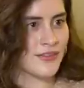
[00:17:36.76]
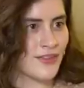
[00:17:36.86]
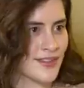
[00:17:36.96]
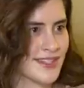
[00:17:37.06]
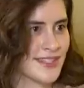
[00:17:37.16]
that
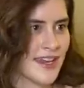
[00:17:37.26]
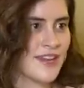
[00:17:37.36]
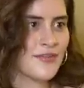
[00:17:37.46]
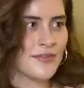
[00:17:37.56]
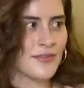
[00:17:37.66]
feels
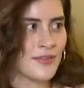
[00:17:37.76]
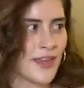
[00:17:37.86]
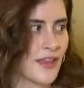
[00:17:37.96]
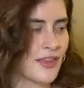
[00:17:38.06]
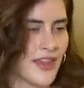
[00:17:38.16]
safe,
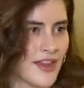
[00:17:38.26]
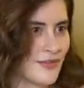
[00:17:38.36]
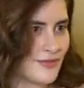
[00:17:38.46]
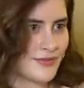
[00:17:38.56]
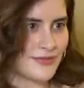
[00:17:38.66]
like
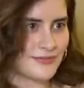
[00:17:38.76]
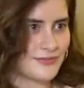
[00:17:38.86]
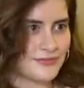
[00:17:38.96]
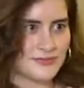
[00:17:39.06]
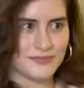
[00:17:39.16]
they've
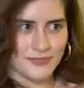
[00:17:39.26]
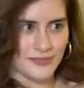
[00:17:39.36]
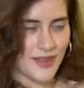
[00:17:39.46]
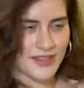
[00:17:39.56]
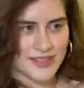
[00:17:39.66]

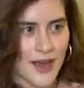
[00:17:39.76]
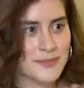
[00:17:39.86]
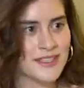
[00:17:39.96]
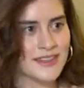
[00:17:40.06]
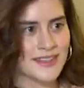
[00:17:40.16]

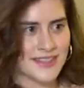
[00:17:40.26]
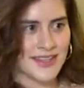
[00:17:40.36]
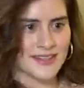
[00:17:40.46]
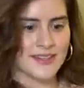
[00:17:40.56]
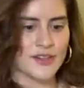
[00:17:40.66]
adopted these things,